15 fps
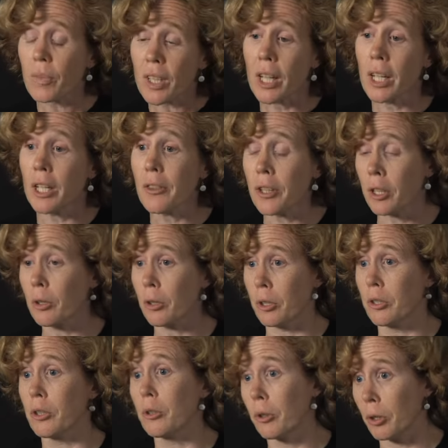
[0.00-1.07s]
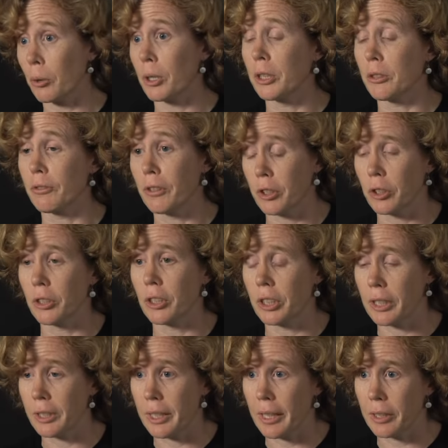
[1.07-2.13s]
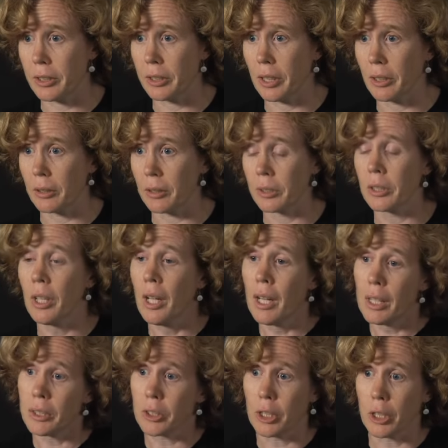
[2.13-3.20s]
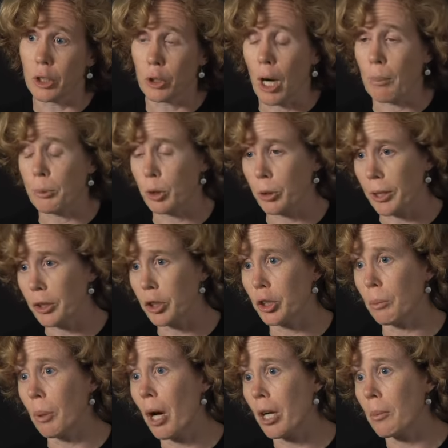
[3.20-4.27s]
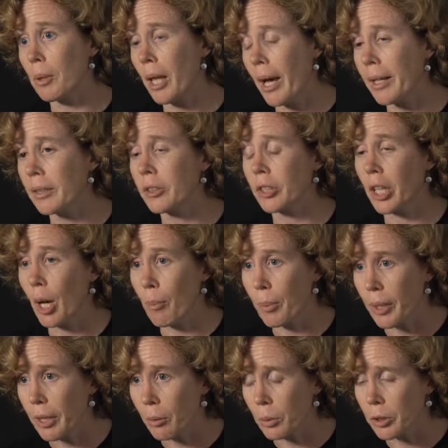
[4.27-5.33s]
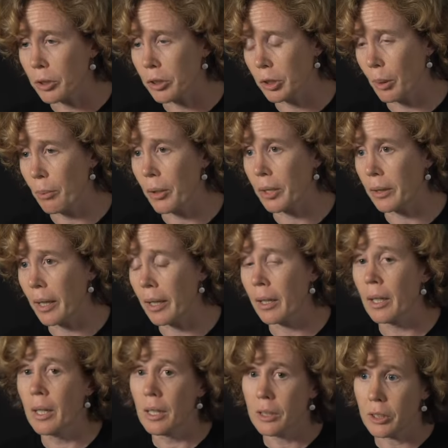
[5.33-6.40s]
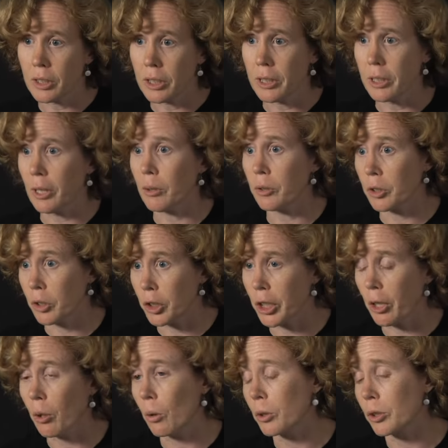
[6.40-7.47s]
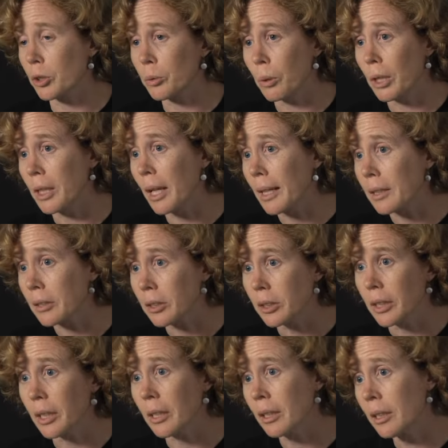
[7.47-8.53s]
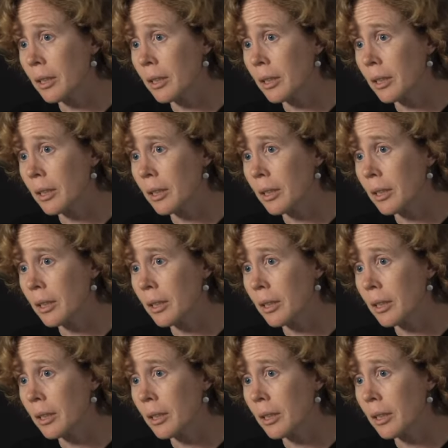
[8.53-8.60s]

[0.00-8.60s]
Anything you can do to increase efficiency in data centers is going to drop straight to your bottom line as a company, which is something that CEOs and shareholders really like to see.